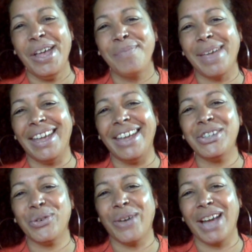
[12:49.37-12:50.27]
may
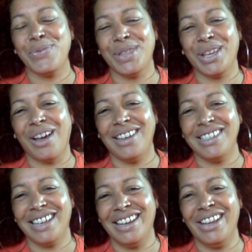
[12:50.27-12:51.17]
interact with the
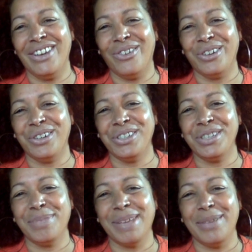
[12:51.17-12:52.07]
content in order to
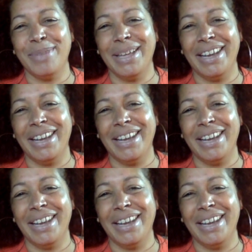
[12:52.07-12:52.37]
make meaning.